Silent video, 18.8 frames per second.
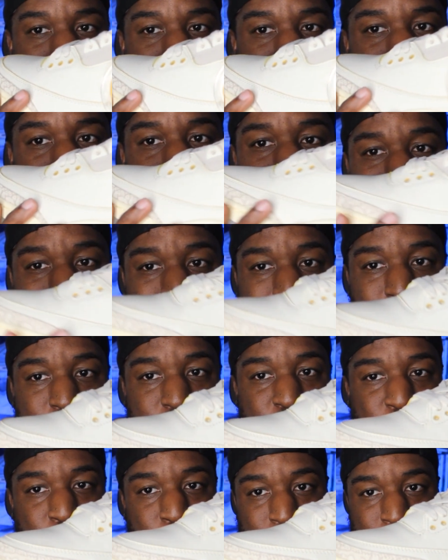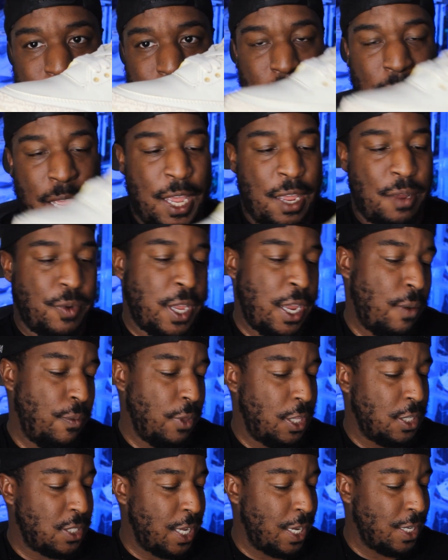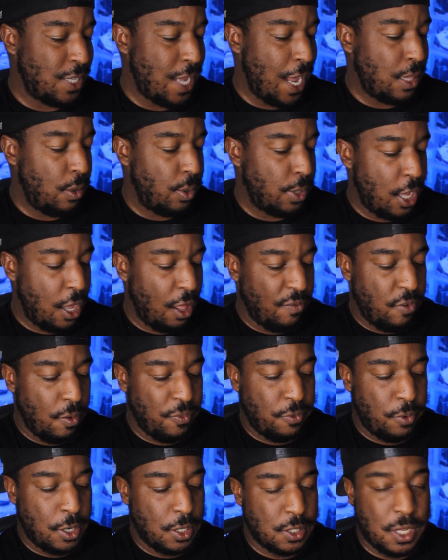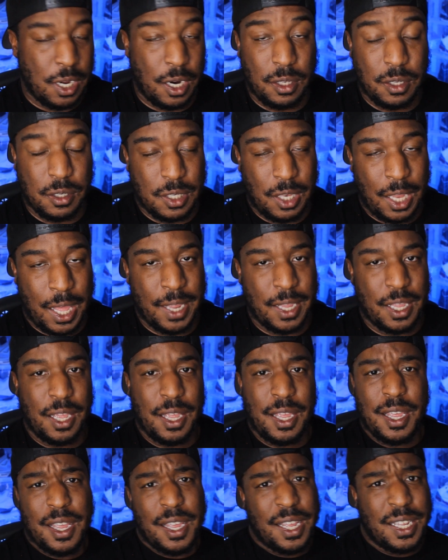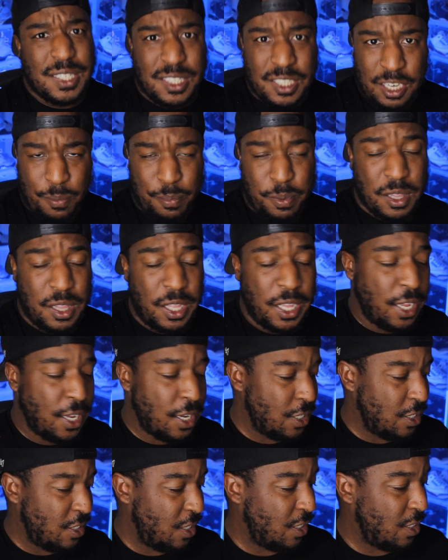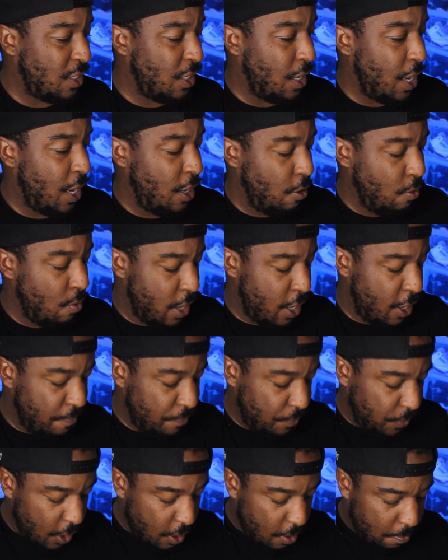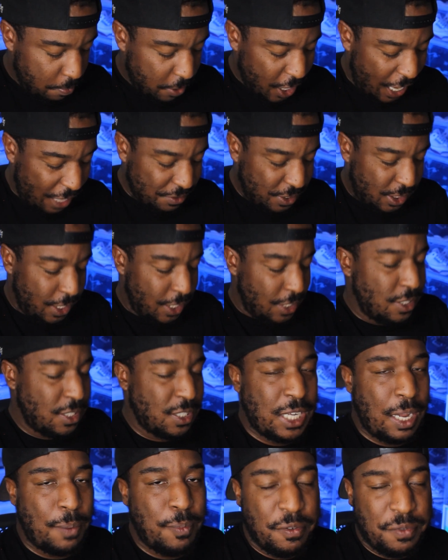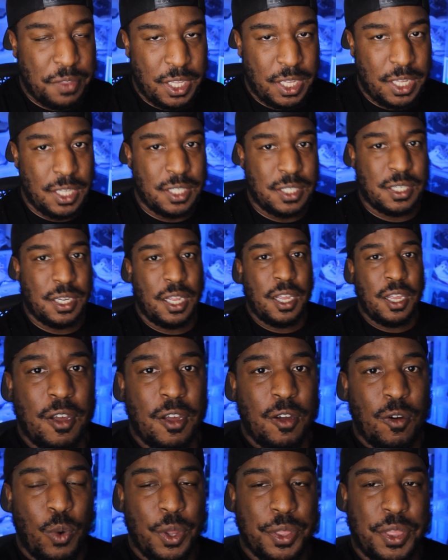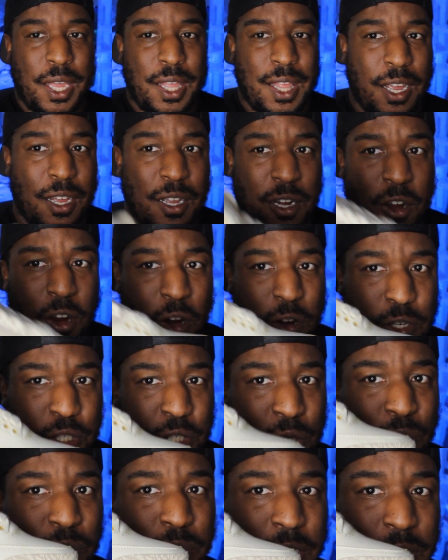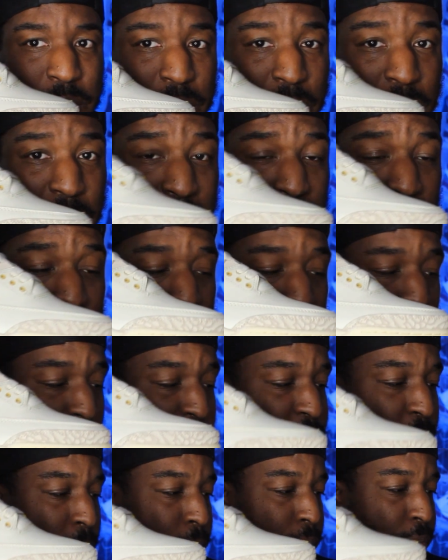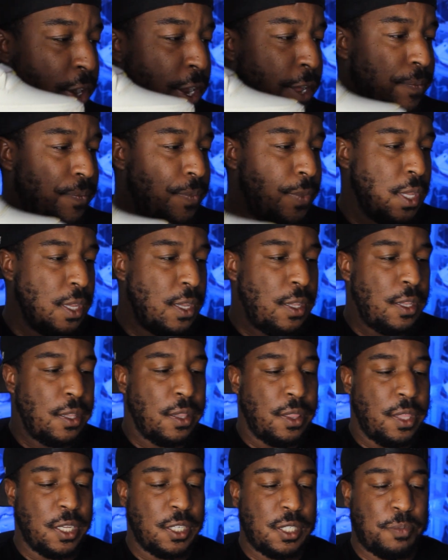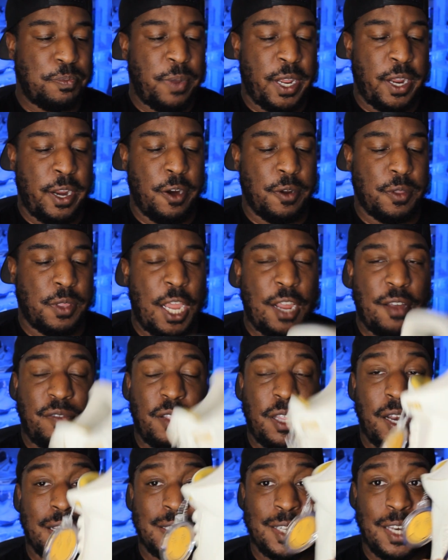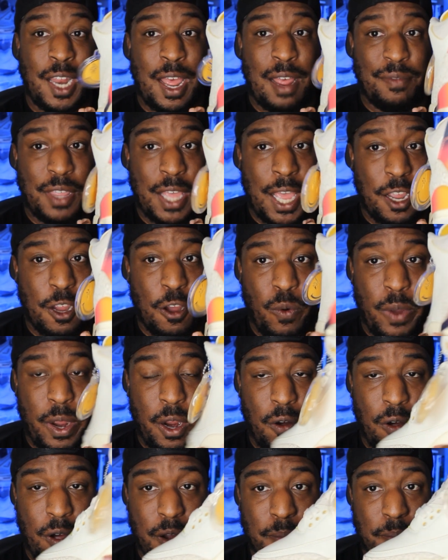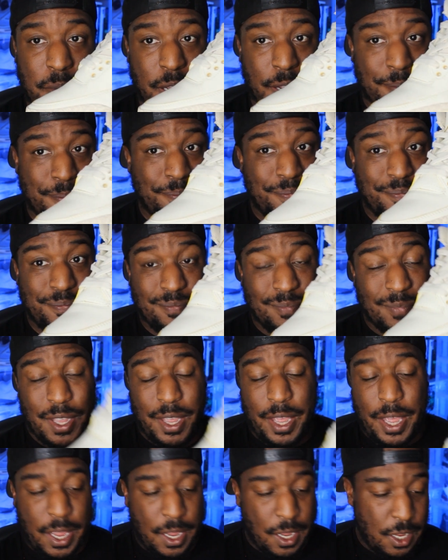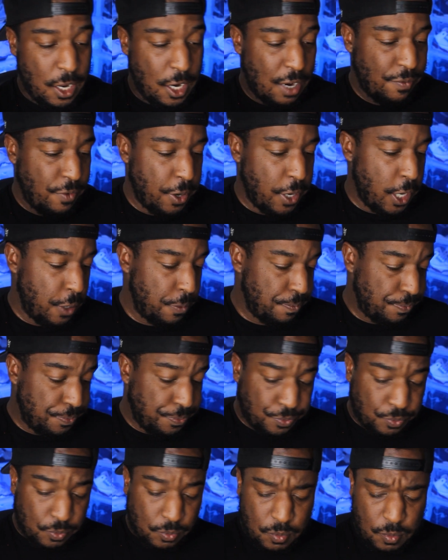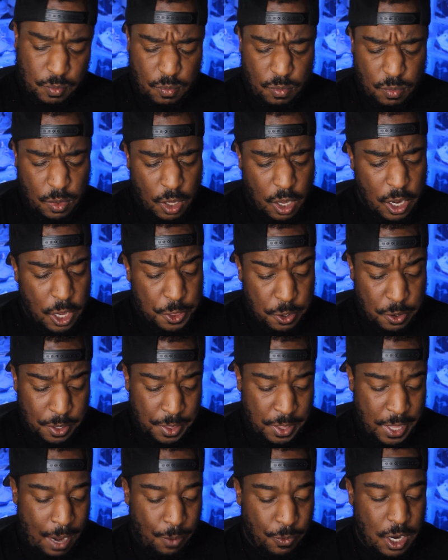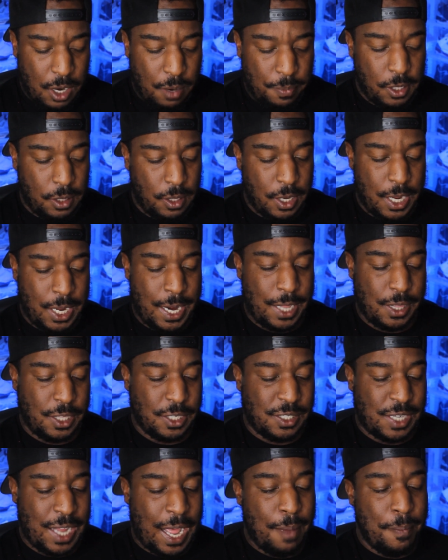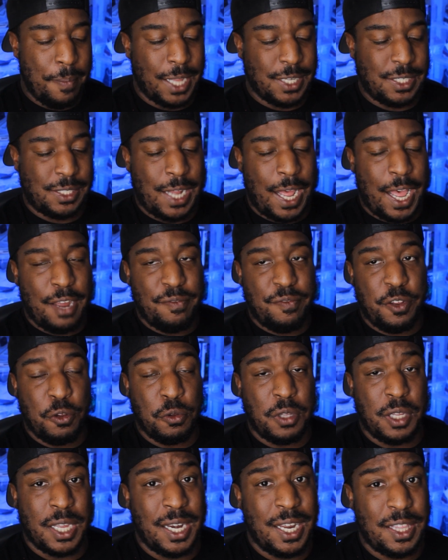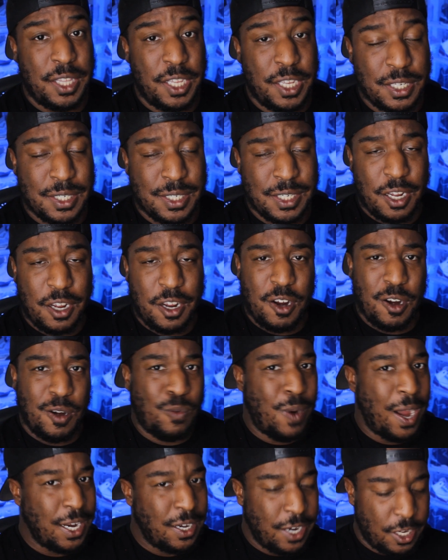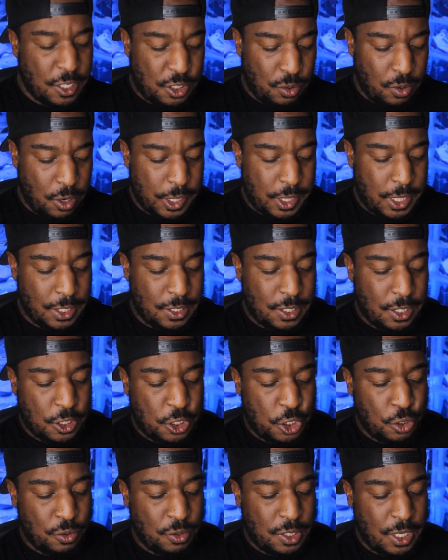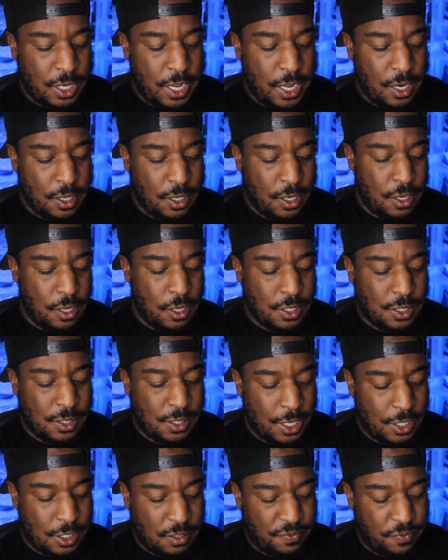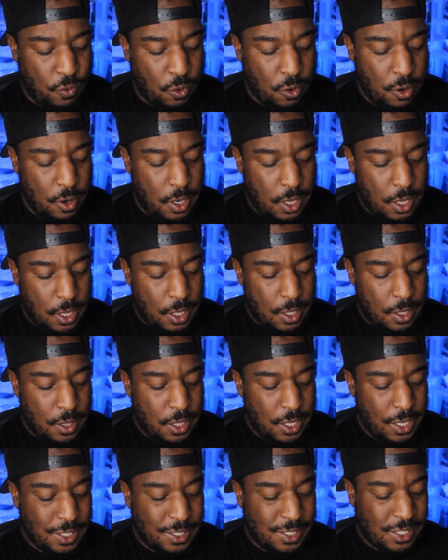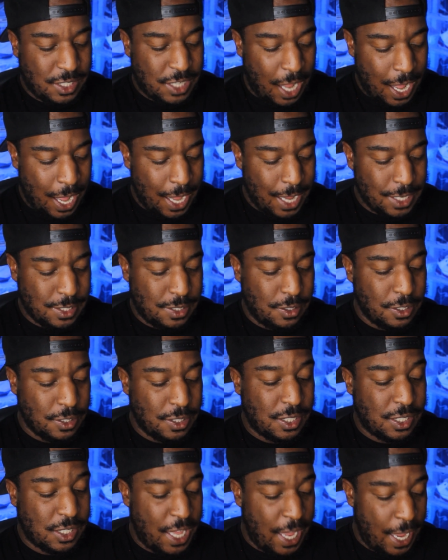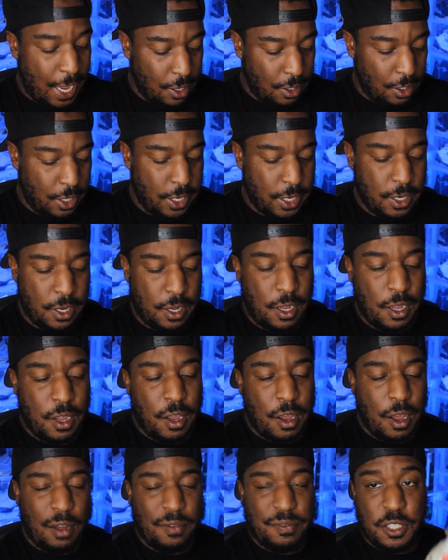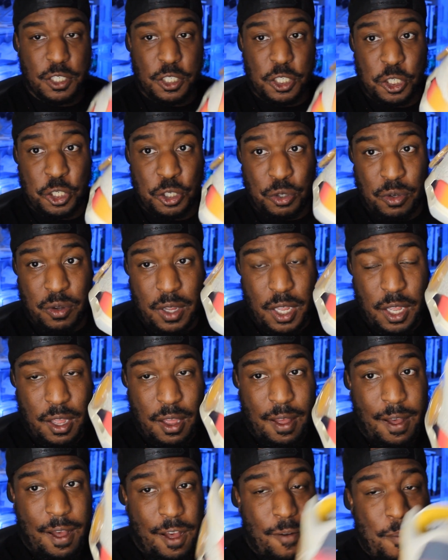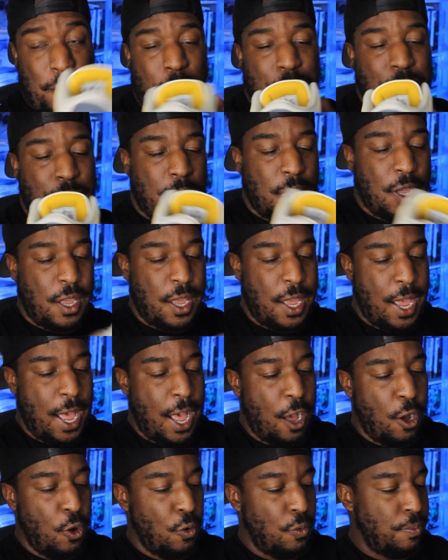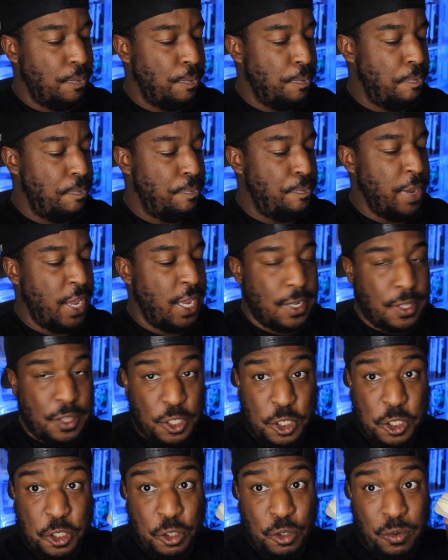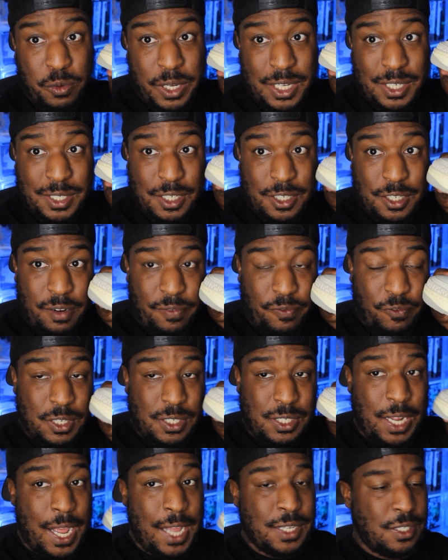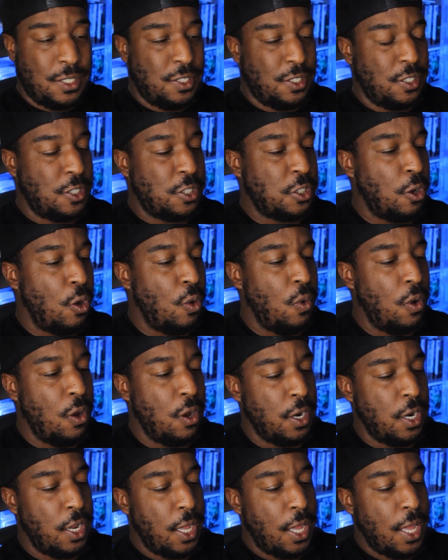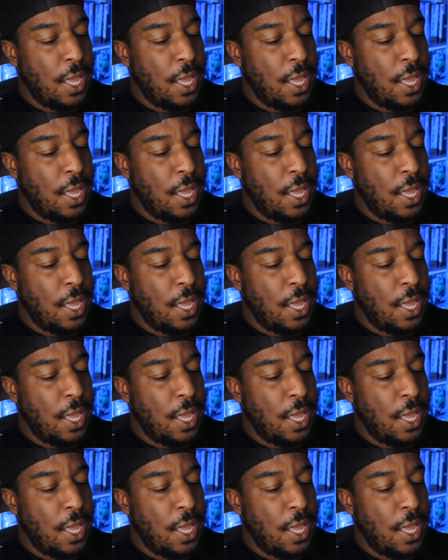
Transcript: Until we see these shoes in hand, we can't really say exactly what the elephant print is going to look like. It's typically inconsistent anyway, but I've seen some of these with a, like a cartoonish looking elephant print. This pair thankfully doesn't have that going on, but hey, you never know. Other than that, we're going to be looking at the side by side view, looking at these right next to an authentic shoe to get a good sense for the size, the scaling of the shoe, um, how big the shoe is in different sizes and so on,